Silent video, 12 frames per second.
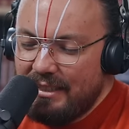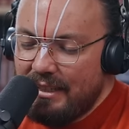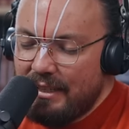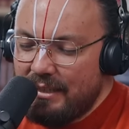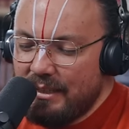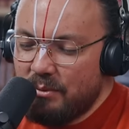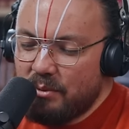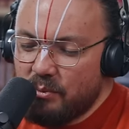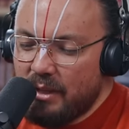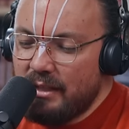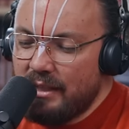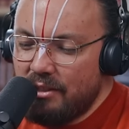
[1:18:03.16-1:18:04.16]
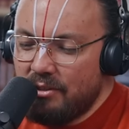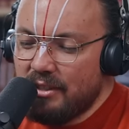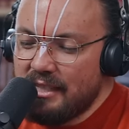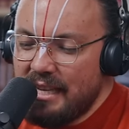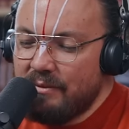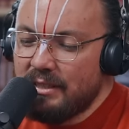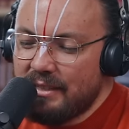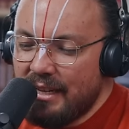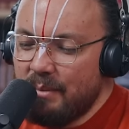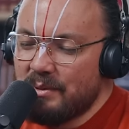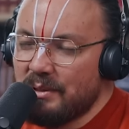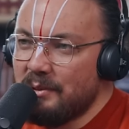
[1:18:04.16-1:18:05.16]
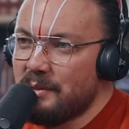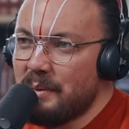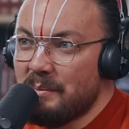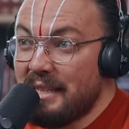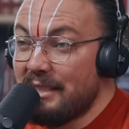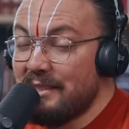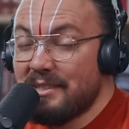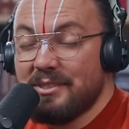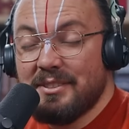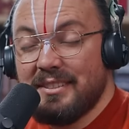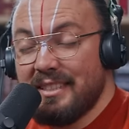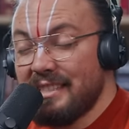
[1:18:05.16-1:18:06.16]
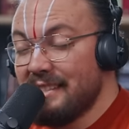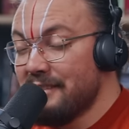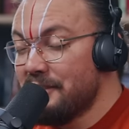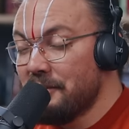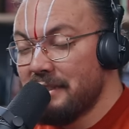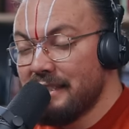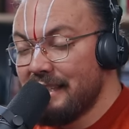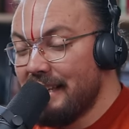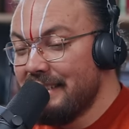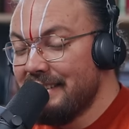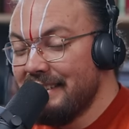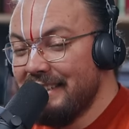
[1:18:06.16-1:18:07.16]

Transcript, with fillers: and I think it was one day you got seven times goosebumps, and I just thought this is so insane.